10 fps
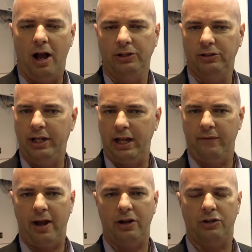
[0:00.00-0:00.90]
Also take
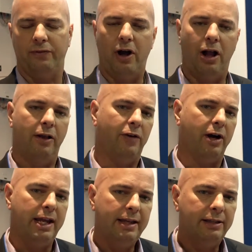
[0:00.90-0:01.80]
advantage of all of our
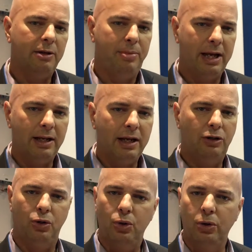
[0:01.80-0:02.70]
easy
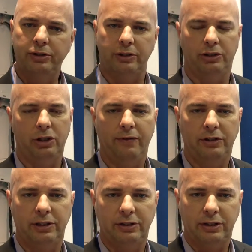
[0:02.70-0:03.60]
PD tools and
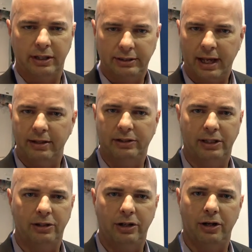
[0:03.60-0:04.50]
services to design this
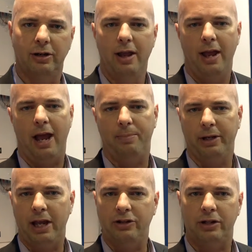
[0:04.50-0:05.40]
into your
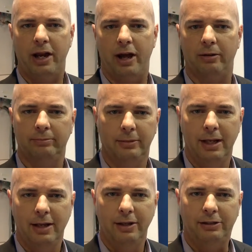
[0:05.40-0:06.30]
application now.
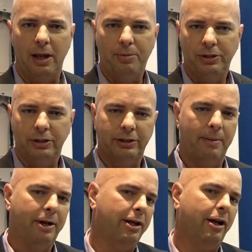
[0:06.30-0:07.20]
Cypress
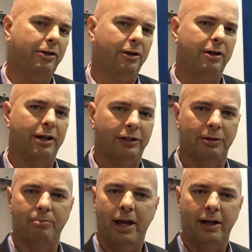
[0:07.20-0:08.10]
Semiconductor is
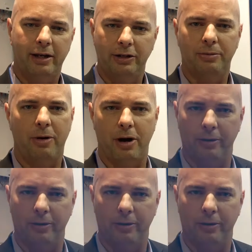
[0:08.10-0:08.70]
embedded in tomorrow.